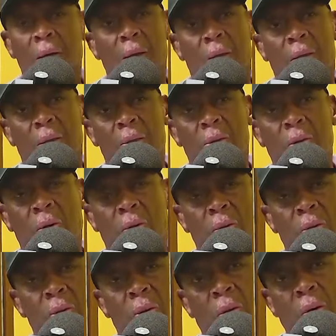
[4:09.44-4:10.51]
So
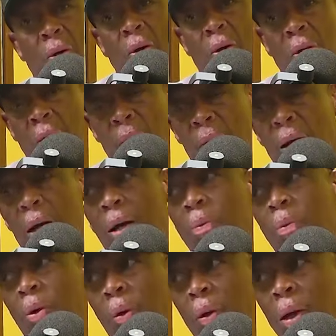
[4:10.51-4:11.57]
so growing up,
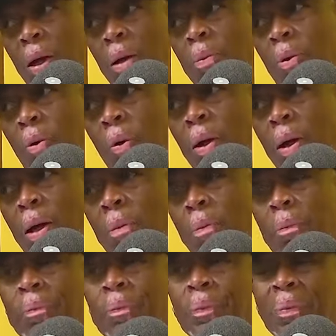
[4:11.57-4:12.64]
growing up, growing up.
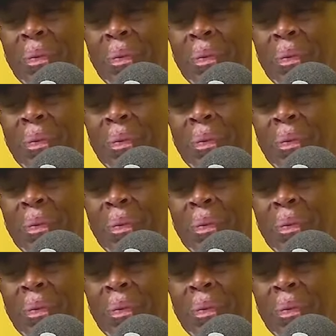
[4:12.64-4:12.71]
Yeah.